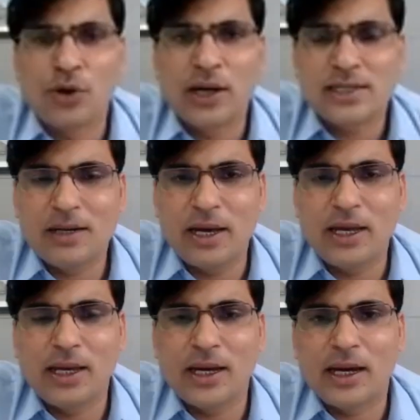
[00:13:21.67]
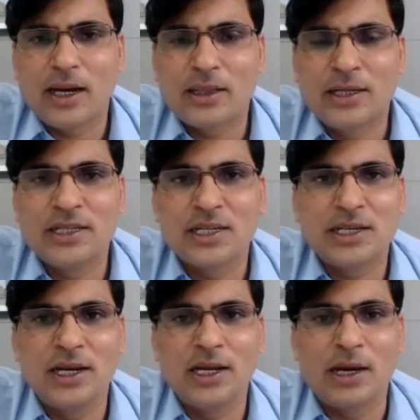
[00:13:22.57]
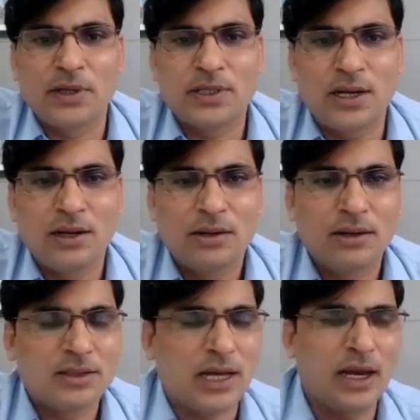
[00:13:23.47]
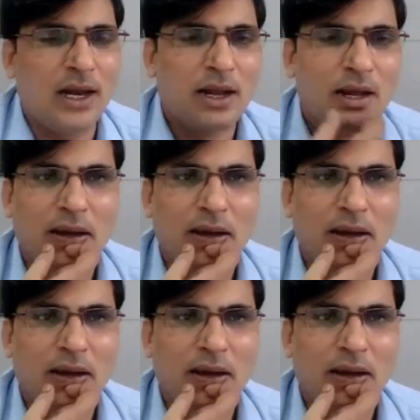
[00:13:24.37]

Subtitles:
by 360-degree appraisal, Sahil?